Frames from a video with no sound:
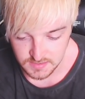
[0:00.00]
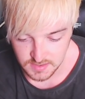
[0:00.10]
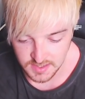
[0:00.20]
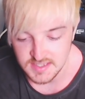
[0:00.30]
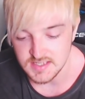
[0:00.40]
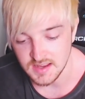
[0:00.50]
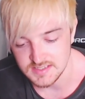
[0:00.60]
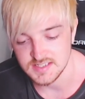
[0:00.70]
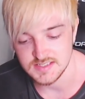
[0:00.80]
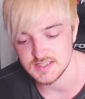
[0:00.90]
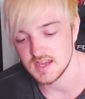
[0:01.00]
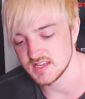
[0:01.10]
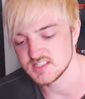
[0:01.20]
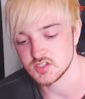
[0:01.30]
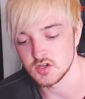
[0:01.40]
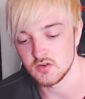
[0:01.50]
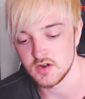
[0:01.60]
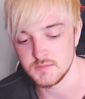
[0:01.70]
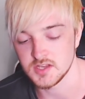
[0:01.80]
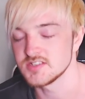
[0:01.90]
I guess it's all
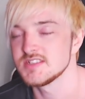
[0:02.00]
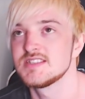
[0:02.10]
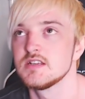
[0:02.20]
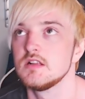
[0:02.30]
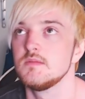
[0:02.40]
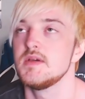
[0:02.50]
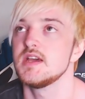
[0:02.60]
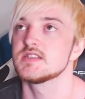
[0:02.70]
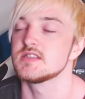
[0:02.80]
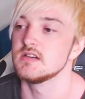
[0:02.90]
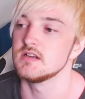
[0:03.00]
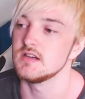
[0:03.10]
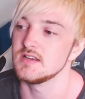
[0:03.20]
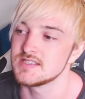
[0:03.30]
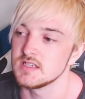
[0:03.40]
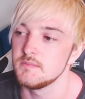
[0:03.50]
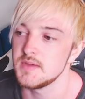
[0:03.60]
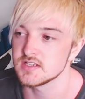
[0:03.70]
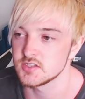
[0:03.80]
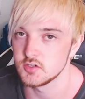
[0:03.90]
right, because it still makes the
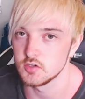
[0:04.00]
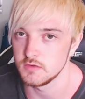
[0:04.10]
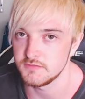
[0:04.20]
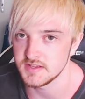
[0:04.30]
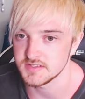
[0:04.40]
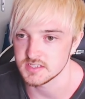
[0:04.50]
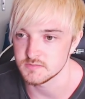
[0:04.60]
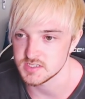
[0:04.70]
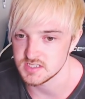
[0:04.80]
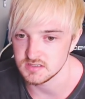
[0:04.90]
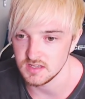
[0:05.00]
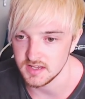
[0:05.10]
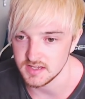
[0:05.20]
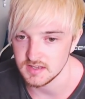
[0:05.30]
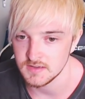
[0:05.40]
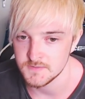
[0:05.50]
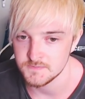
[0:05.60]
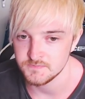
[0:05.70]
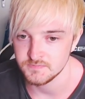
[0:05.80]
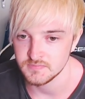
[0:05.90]
Noble Phantasm still, like,
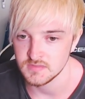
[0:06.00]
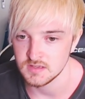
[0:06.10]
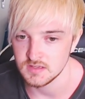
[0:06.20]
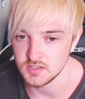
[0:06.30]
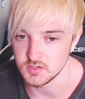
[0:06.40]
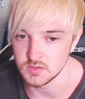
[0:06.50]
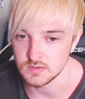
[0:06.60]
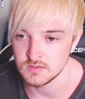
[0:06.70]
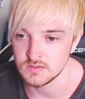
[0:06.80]
you know,